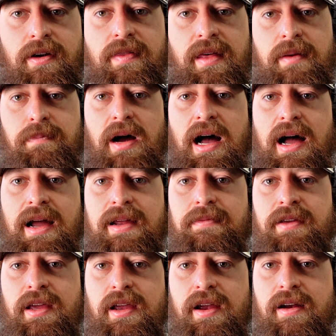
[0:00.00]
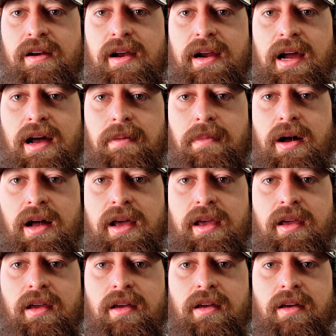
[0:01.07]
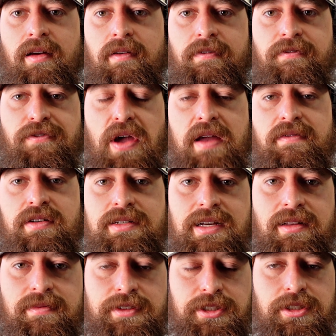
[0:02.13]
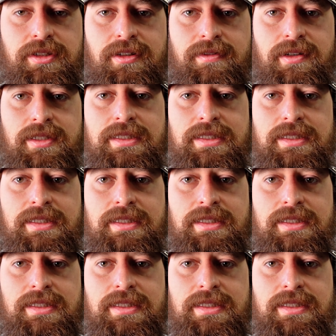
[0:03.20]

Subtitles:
And then behind me here, I got my favorite television show of all